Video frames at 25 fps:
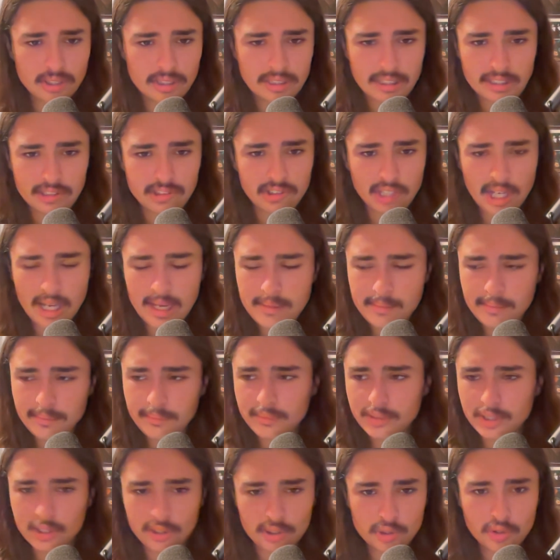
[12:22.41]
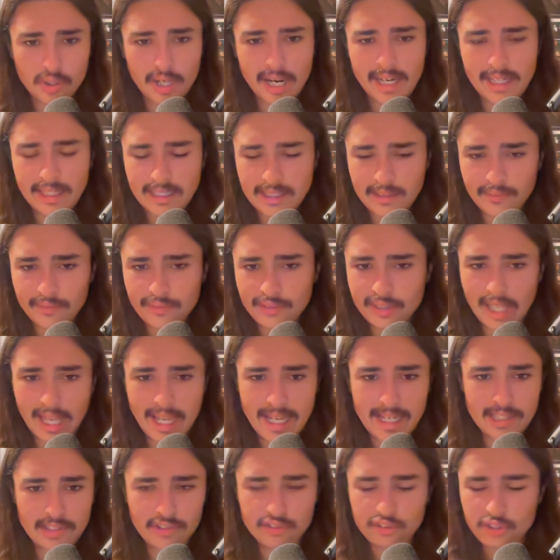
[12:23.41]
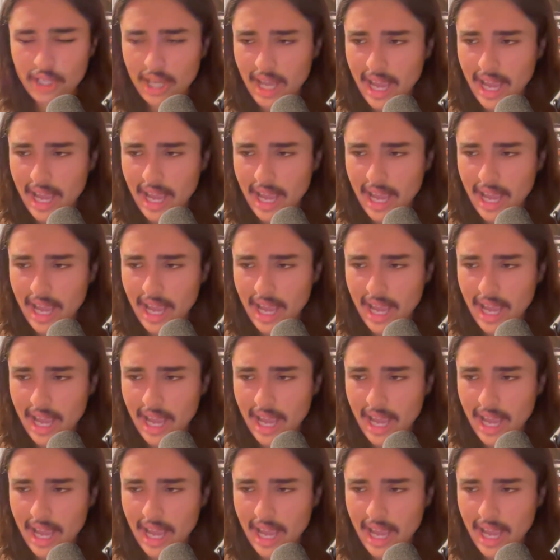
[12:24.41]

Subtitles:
the same distractive things